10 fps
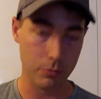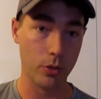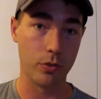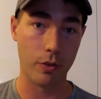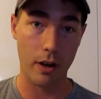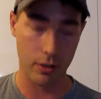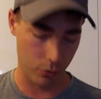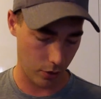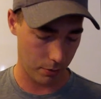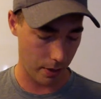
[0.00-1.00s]
moving around on the
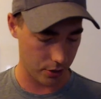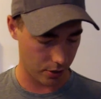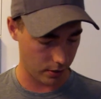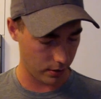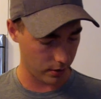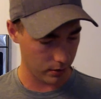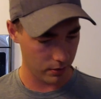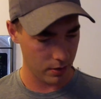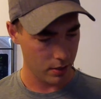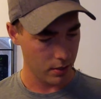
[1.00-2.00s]
workbench kind of thing.
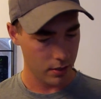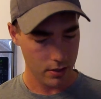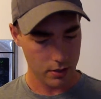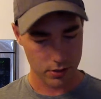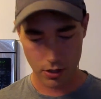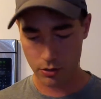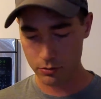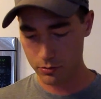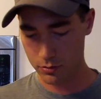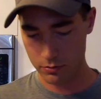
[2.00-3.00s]

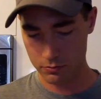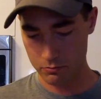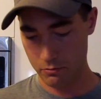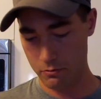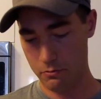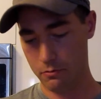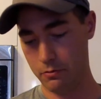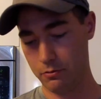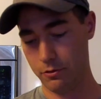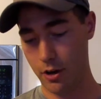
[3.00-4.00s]
So,
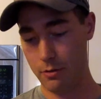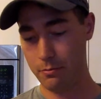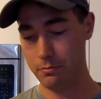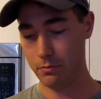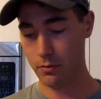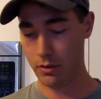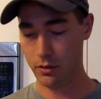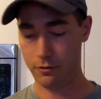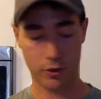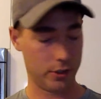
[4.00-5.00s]
from
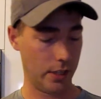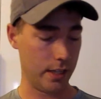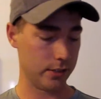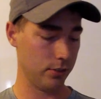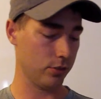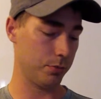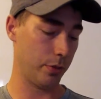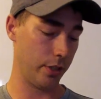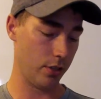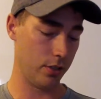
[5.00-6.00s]
first glance, it looks
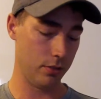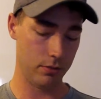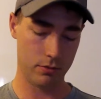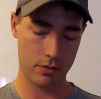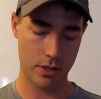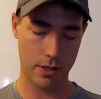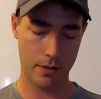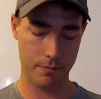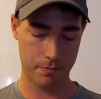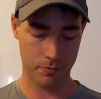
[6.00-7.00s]
pretty good.
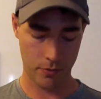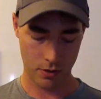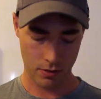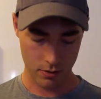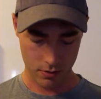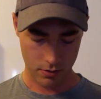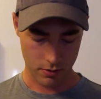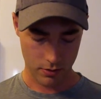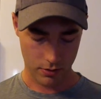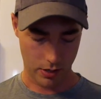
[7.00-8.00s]
I
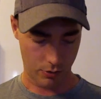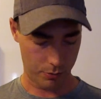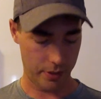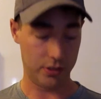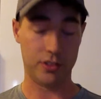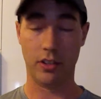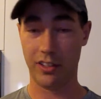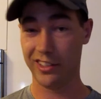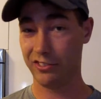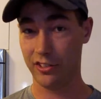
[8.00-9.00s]
won't be
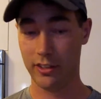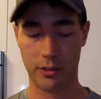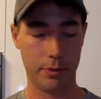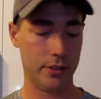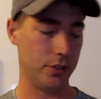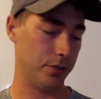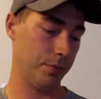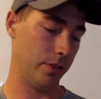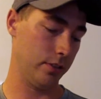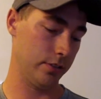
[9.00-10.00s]
installing it for a little bit just
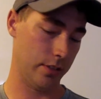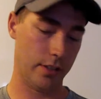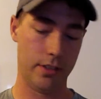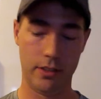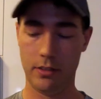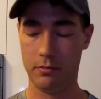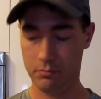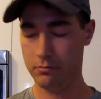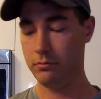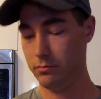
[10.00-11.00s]
because like I need to
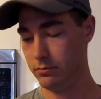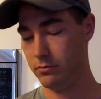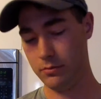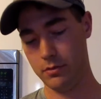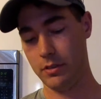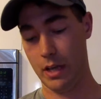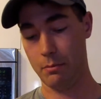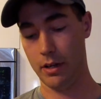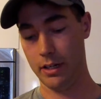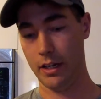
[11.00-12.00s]
get
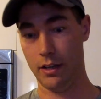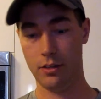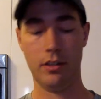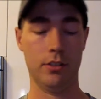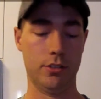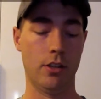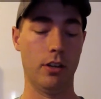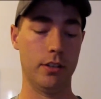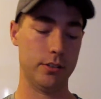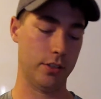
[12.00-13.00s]
money together to
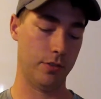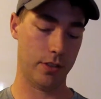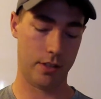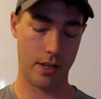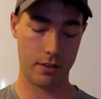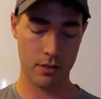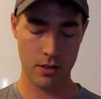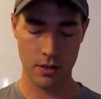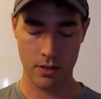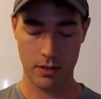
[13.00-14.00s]
install it and stuff like that.
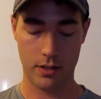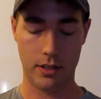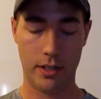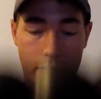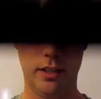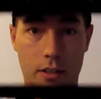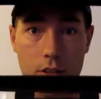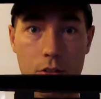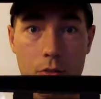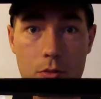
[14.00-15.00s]
And I need a
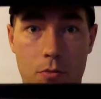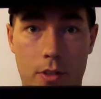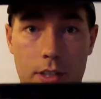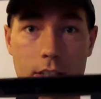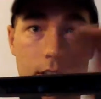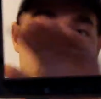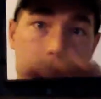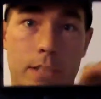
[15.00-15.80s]
new one of these,